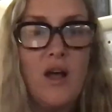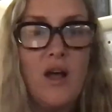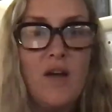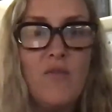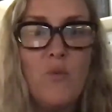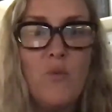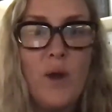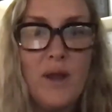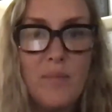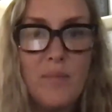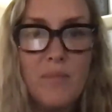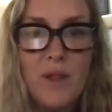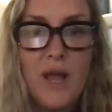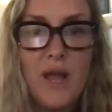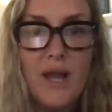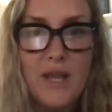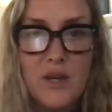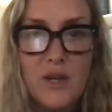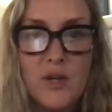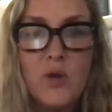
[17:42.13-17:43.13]
have white and
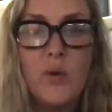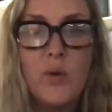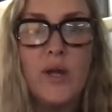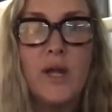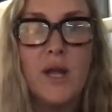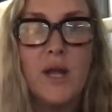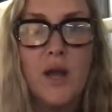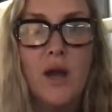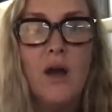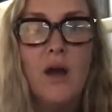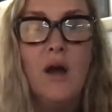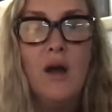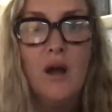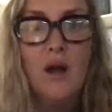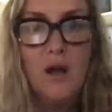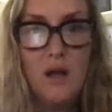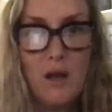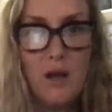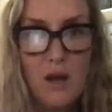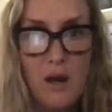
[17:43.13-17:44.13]
black, and you're going,
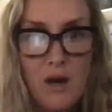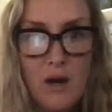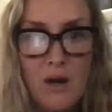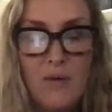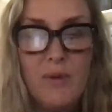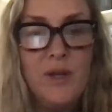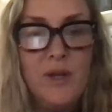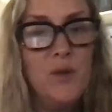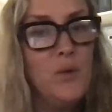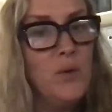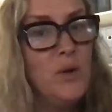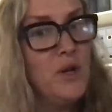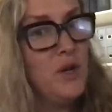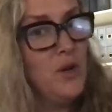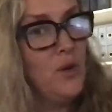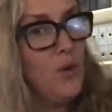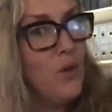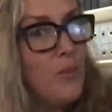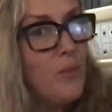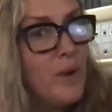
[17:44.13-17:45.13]
are we doing a
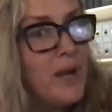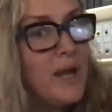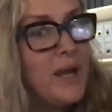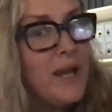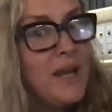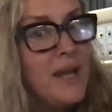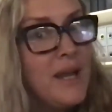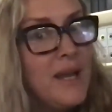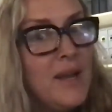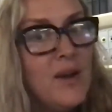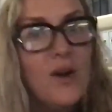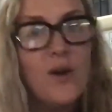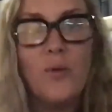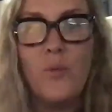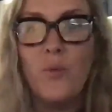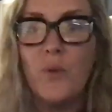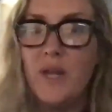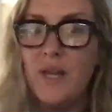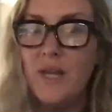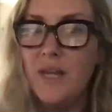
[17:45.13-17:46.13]
dolomite? Or are
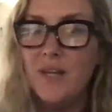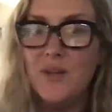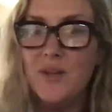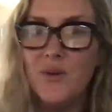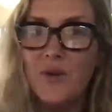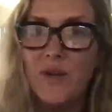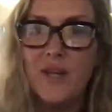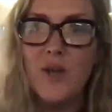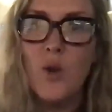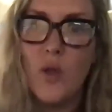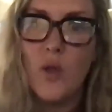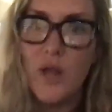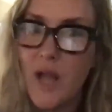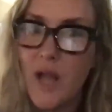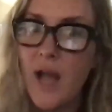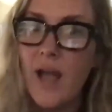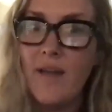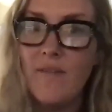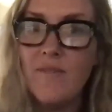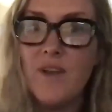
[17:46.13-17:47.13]
we doing, like,
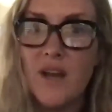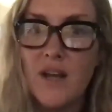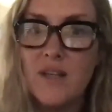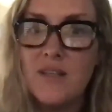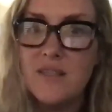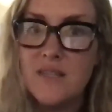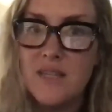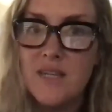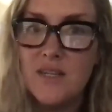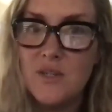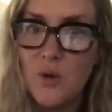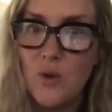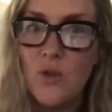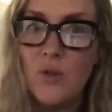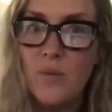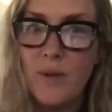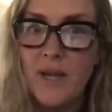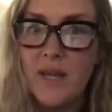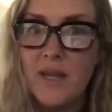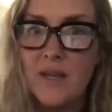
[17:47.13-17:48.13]
I have not seen
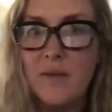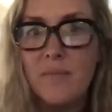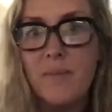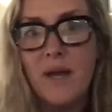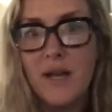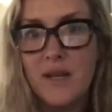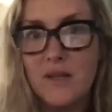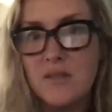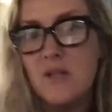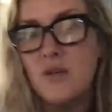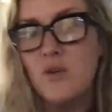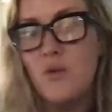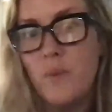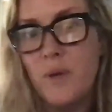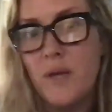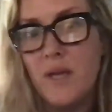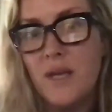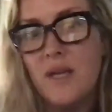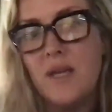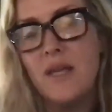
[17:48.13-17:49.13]
dolomite come back so
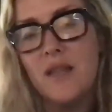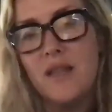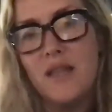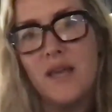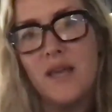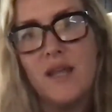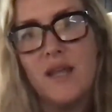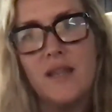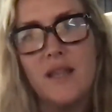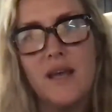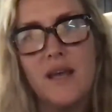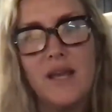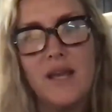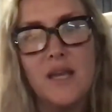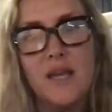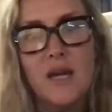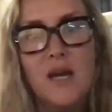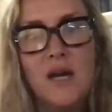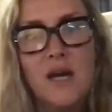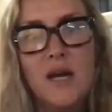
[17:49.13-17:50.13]
big. And then like,
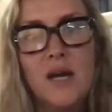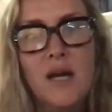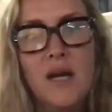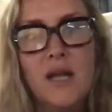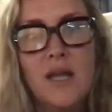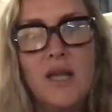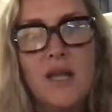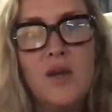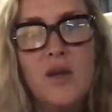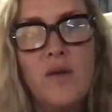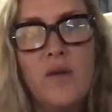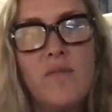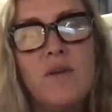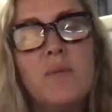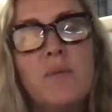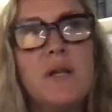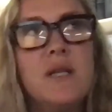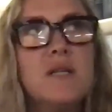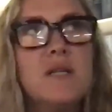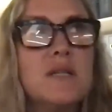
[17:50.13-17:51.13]

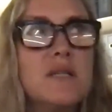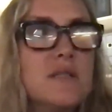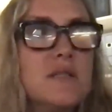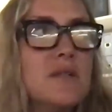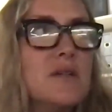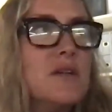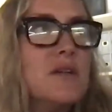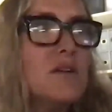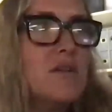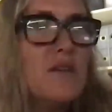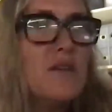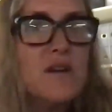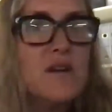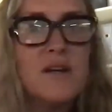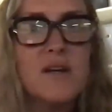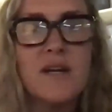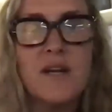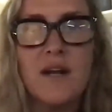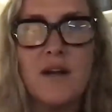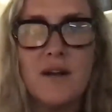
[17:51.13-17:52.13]
everybody does their Carrera
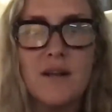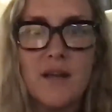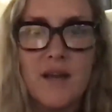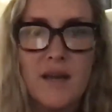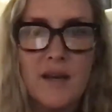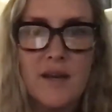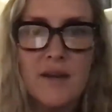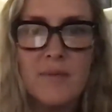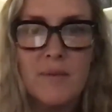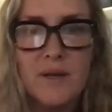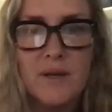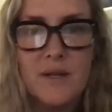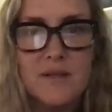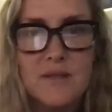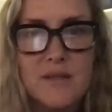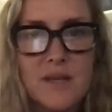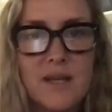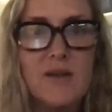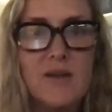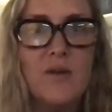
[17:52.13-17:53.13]
and Calcutta, but it's
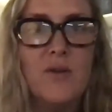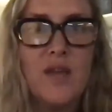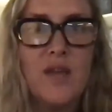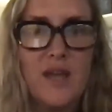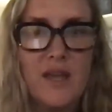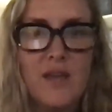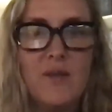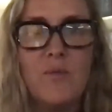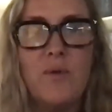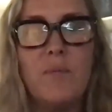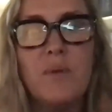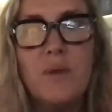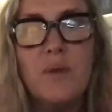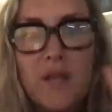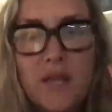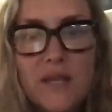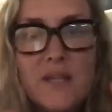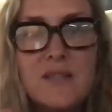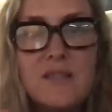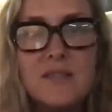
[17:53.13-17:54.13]
like, okay, can we
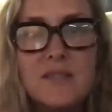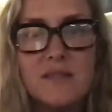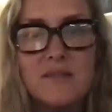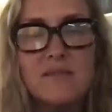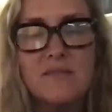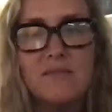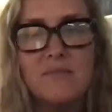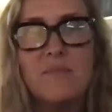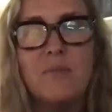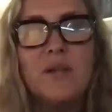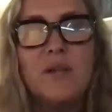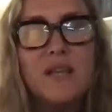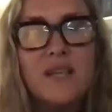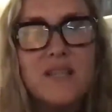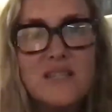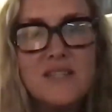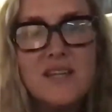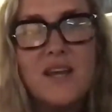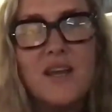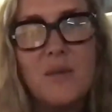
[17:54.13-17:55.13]
please
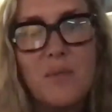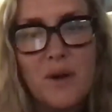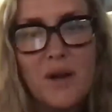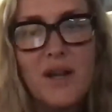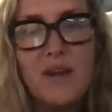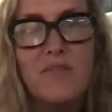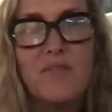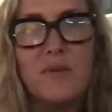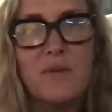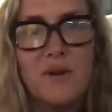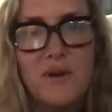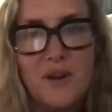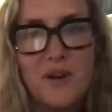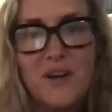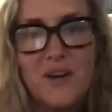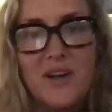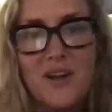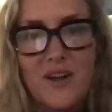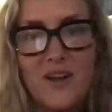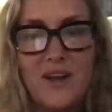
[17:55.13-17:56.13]
take a break from Carrera
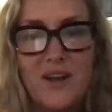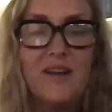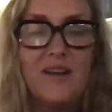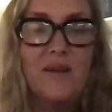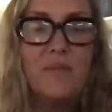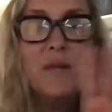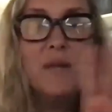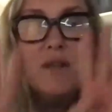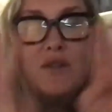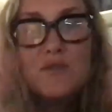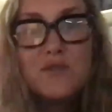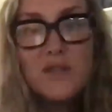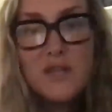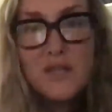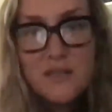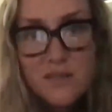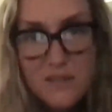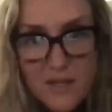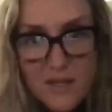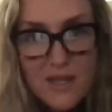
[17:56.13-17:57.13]
and Calcutta? I mean,
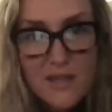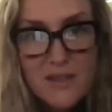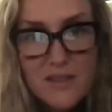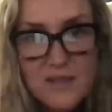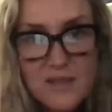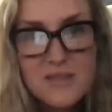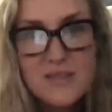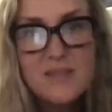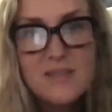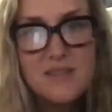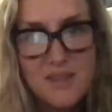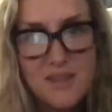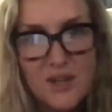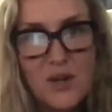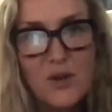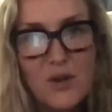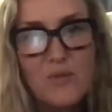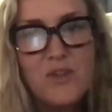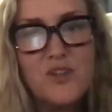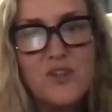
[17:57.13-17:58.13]
it's like this,
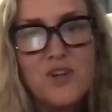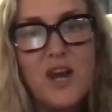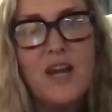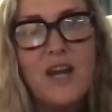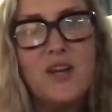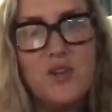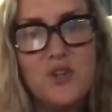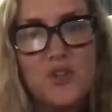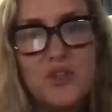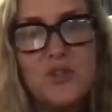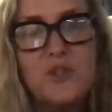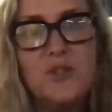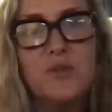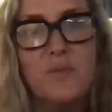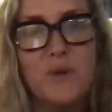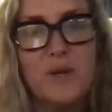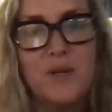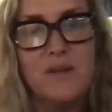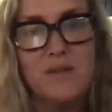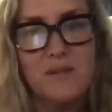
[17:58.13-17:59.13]
the tried and true,
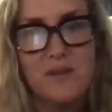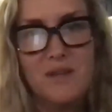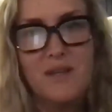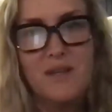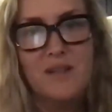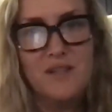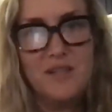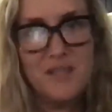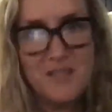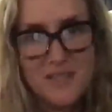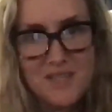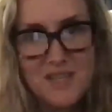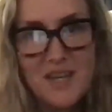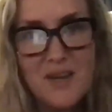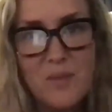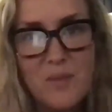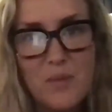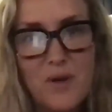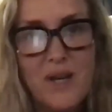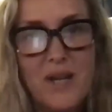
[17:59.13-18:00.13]
but let's take
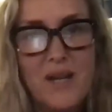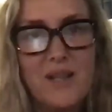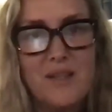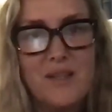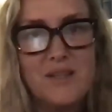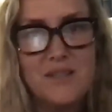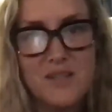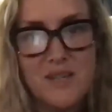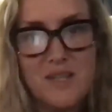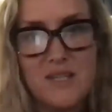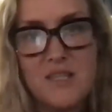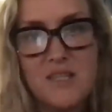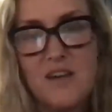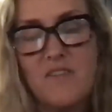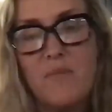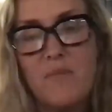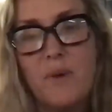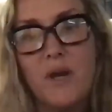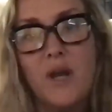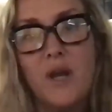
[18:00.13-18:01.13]
a break. Let's look at
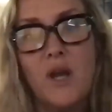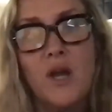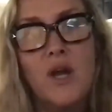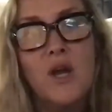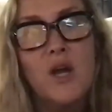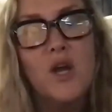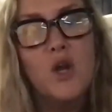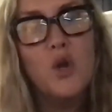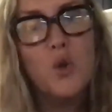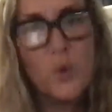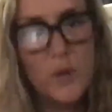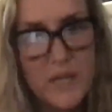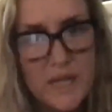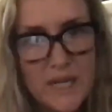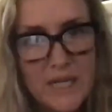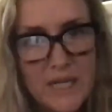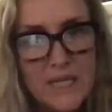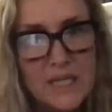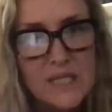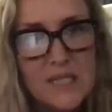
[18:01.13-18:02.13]
stuff.
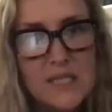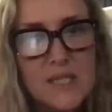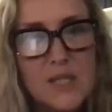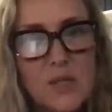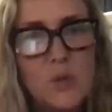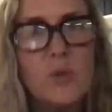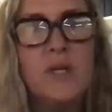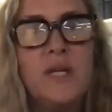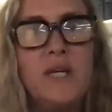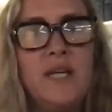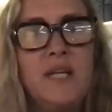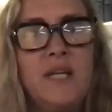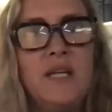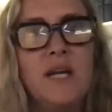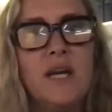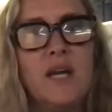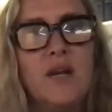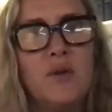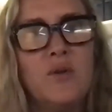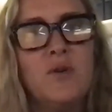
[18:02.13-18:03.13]
Green.
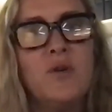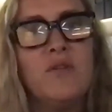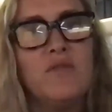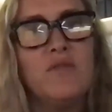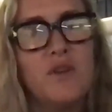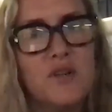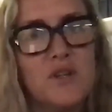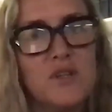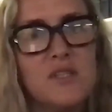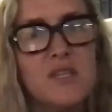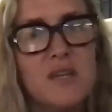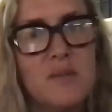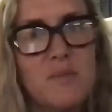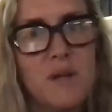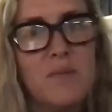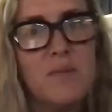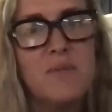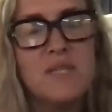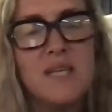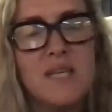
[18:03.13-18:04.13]
I don't know if you're seeing, but
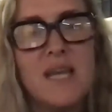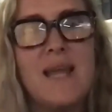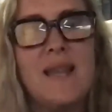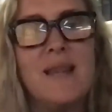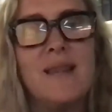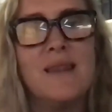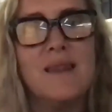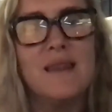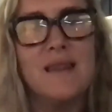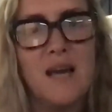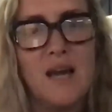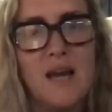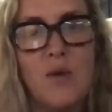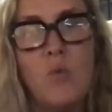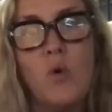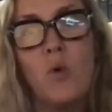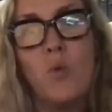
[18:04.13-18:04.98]
I'm seeing a lot where